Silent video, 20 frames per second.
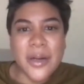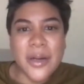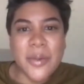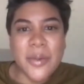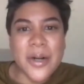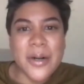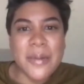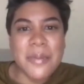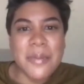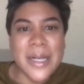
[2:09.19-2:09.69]

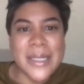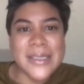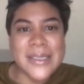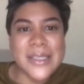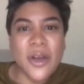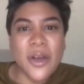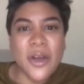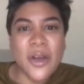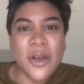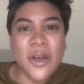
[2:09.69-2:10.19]
about
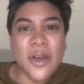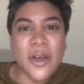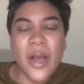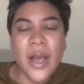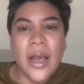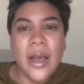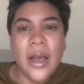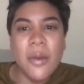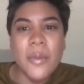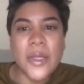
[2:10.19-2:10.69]
myself,
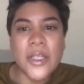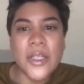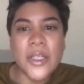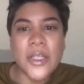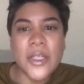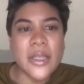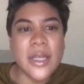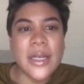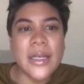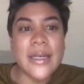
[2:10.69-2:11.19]
I'll
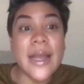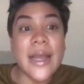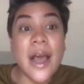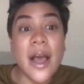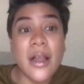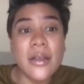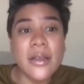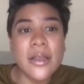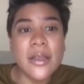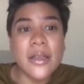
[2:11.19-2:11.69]
mention that
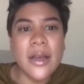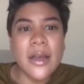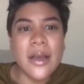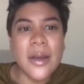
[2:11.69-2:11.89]
NOW